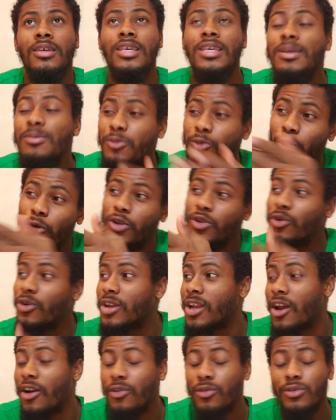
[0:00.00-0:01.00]
Keep going down
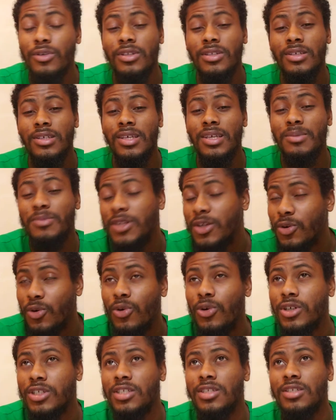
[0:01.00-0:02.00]
that road. Keep the
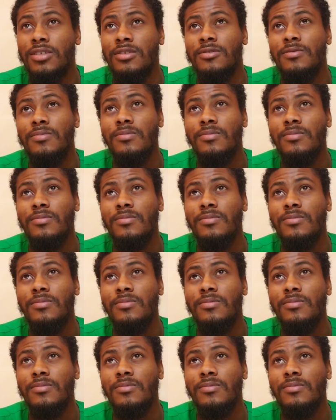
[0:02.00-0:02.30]
course.